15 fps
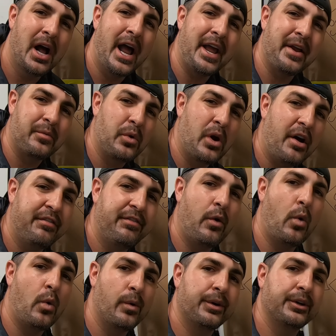a rough
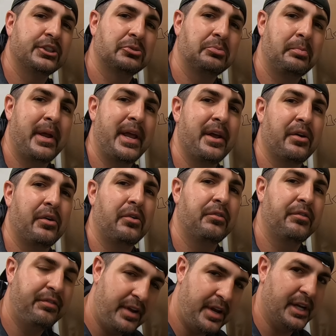orange peel
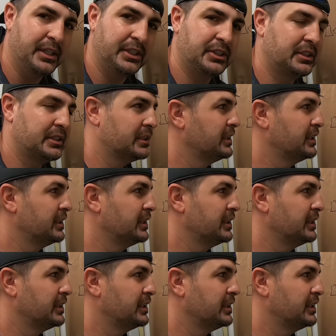finish.